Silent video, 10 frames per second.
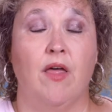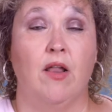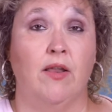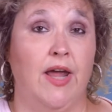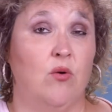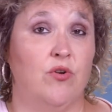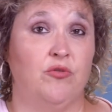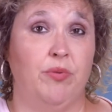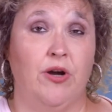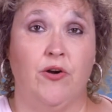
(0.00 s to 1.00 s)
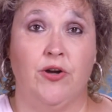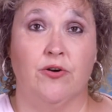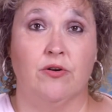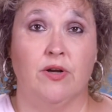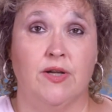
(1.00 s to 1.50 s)
A language
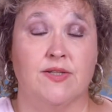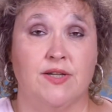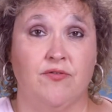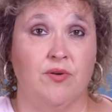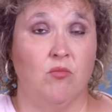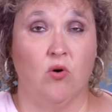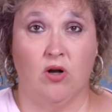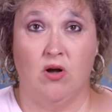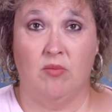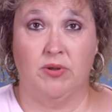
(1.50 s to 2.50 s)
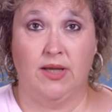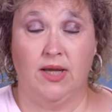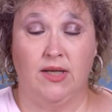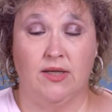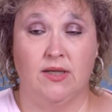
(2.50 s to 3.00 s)
barrier is even more
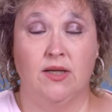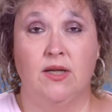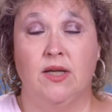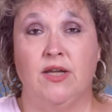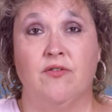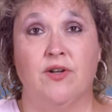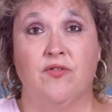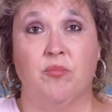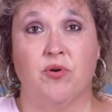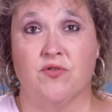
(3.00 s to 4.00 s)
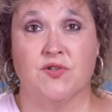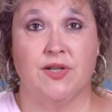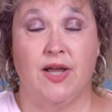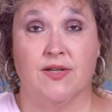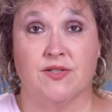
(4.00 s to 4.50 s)
complicated. Even if a
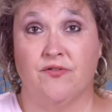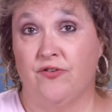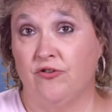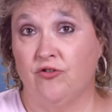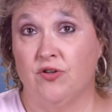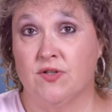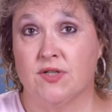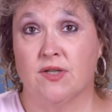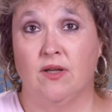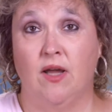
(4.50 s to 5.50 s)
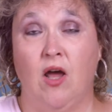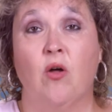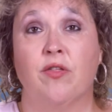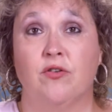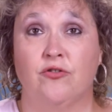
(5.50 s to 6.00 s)
person has sufficient
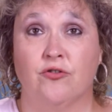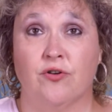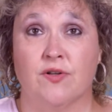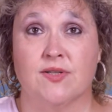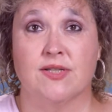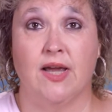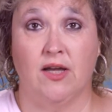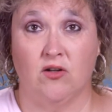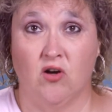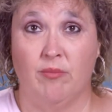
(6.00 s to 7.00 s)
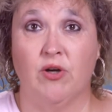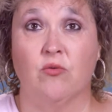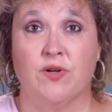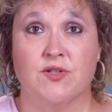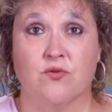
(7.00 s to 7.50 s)
health insurance,
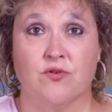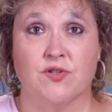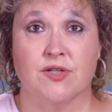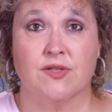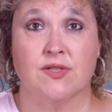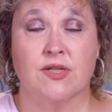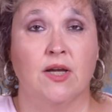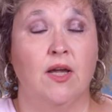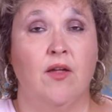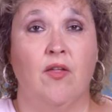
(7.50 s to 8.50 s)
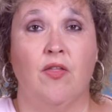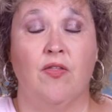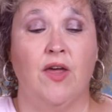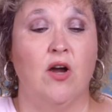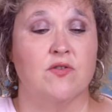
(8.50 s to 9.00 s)
economic resources,
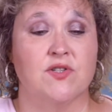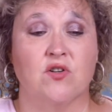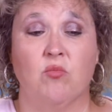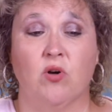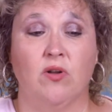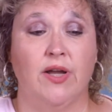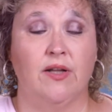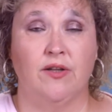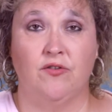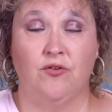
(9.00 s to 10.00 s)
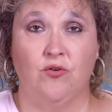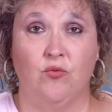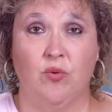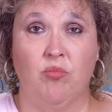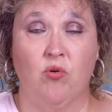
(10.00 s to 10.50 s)
they are still more likely to
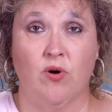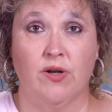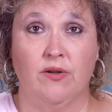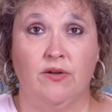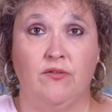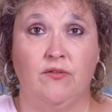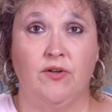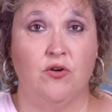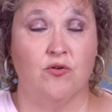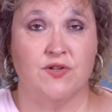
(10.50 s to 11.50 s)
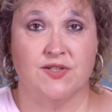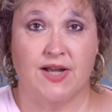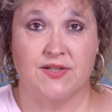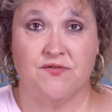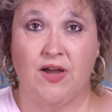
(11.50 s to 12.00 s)
report decreased
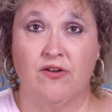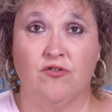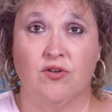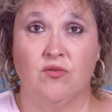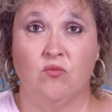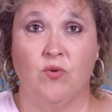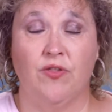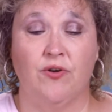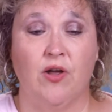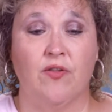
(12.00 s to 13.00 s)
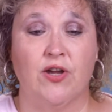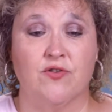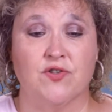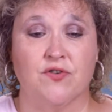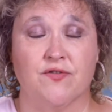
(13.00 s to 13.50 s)
satisfaction with their
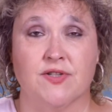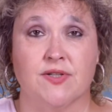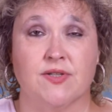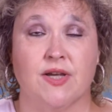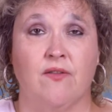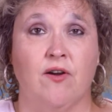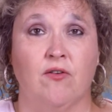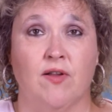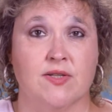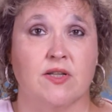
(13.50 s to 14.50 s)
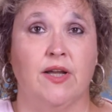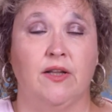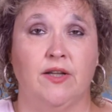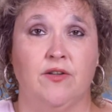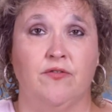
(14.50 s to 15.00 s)
healthcare services, and they are less
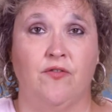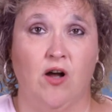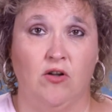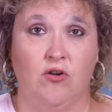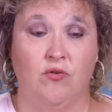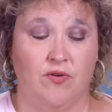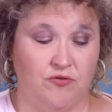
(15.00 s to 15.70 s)
likely to follow the